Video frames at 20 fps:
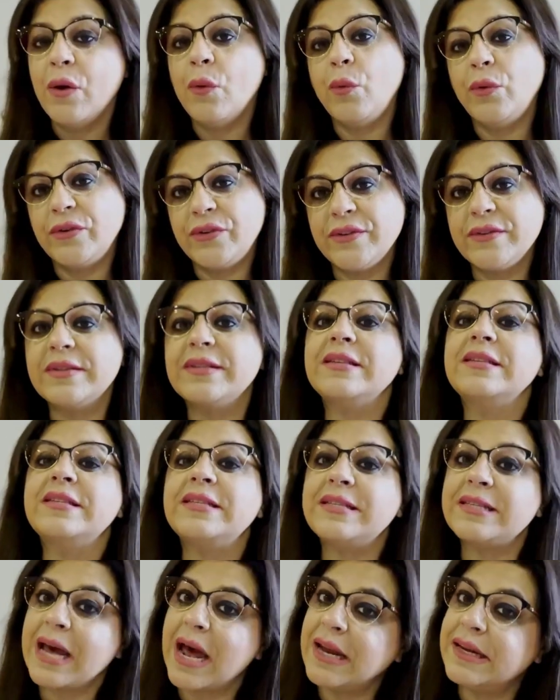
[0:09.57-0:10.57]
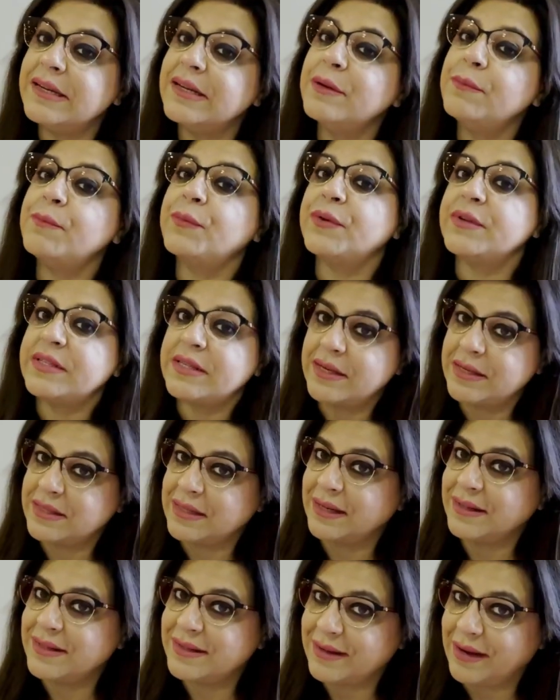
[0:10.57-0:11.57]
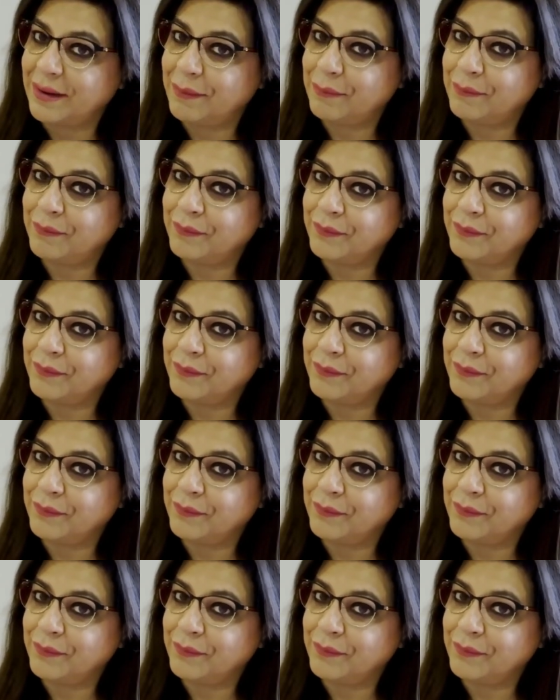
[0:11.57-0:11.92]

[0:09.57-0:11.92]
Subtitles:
which is the standard processing time.